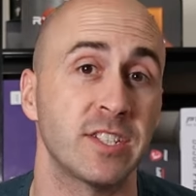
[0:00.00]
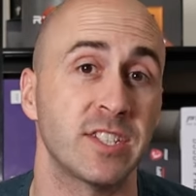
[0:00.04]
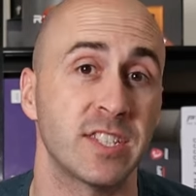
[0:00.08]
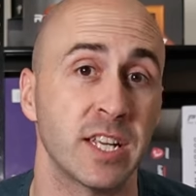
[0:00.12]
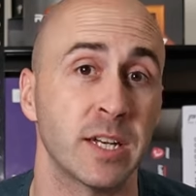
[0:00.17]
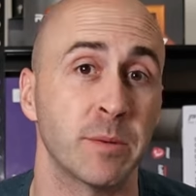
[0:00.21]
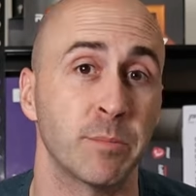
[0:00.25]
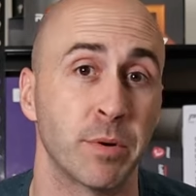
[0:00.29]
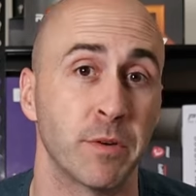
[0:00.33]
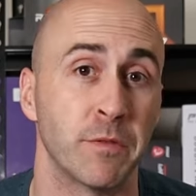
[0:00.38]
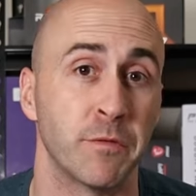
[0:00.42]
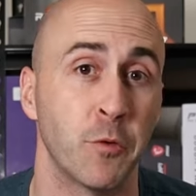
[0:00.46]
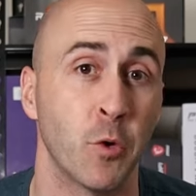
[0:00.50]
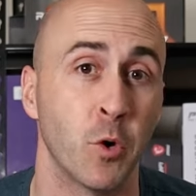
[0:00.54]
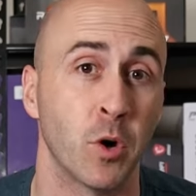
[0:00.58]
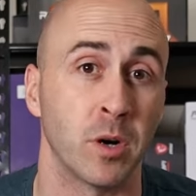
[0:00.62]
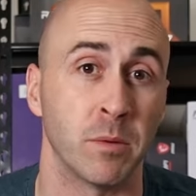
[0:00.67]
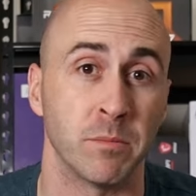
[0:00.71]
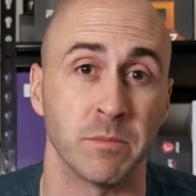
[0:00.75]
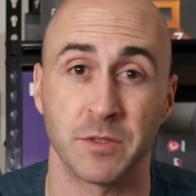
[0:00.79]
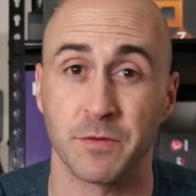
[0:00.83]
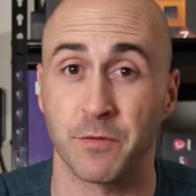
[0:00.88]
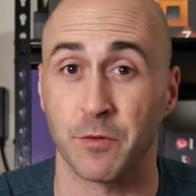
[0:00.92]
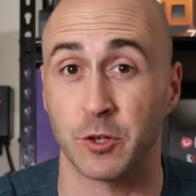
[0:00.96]
this thing
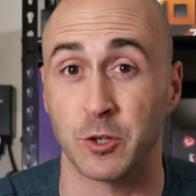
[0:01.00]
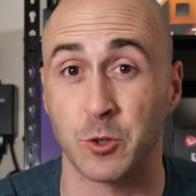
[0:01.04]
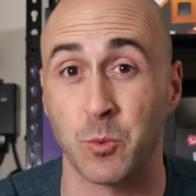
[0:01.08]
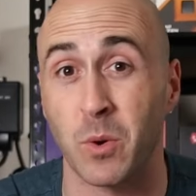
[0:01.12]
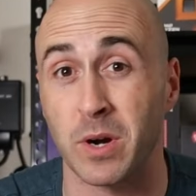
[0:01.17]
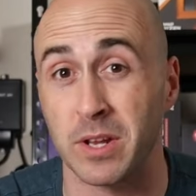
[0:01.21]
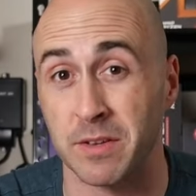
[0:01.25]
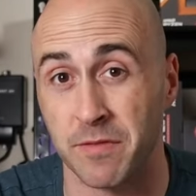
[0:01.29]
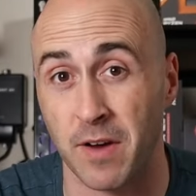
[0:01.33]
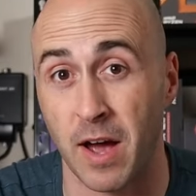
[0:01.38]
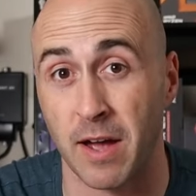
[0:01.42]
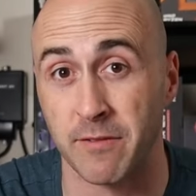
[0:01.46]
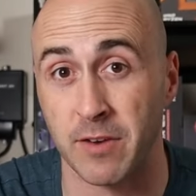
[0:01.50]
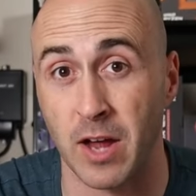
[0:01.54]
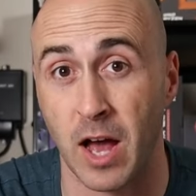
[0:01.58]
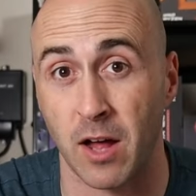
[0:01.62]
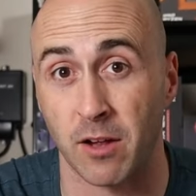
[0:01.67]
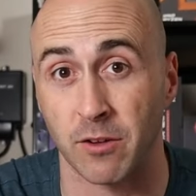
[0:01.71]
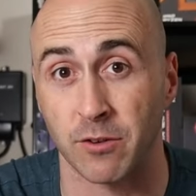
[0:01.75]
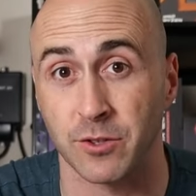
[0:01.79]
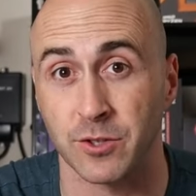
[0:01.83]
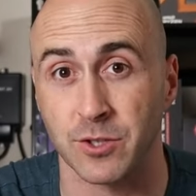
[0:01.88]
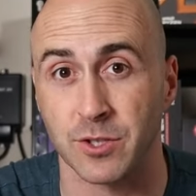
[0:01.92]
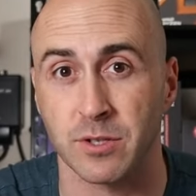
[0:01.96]
performs for
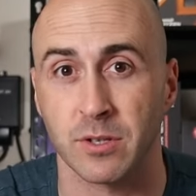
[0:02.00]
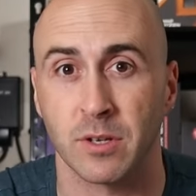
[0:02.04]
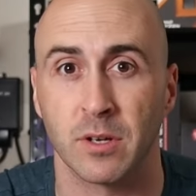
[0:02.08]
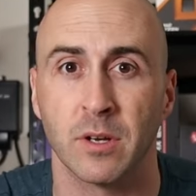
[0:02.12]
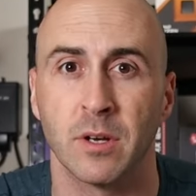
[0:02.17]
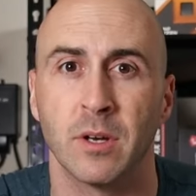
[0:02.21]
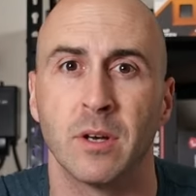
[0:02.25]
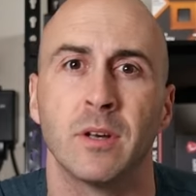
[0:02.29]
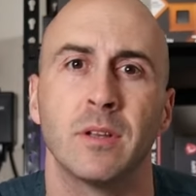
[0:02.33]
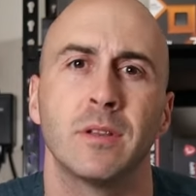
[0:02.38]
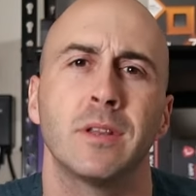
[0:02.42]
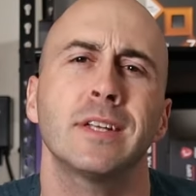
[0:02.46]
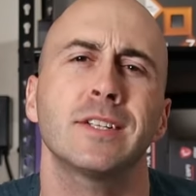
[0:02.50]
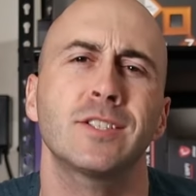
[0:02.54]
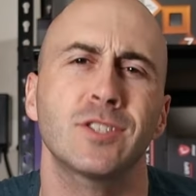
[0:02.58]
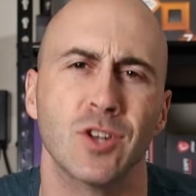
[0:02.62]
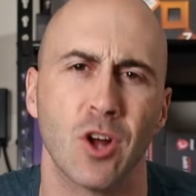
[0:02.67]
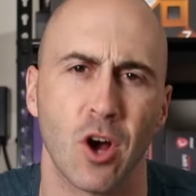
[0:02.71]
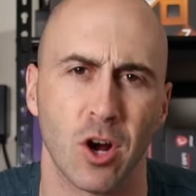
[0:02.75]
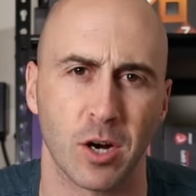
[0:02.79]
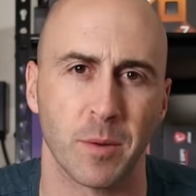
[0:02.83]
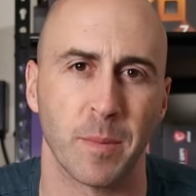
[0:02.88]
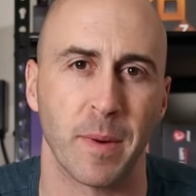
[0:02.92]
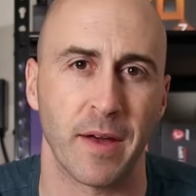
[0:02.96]
$25. Let's
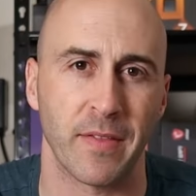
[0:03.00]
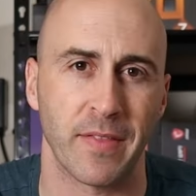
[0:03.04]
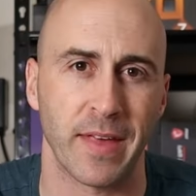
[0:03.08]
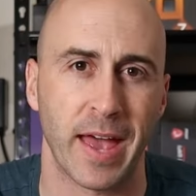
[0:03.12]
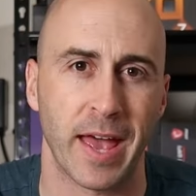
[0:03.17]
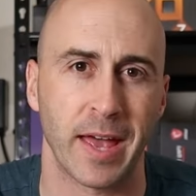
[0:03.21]
talk about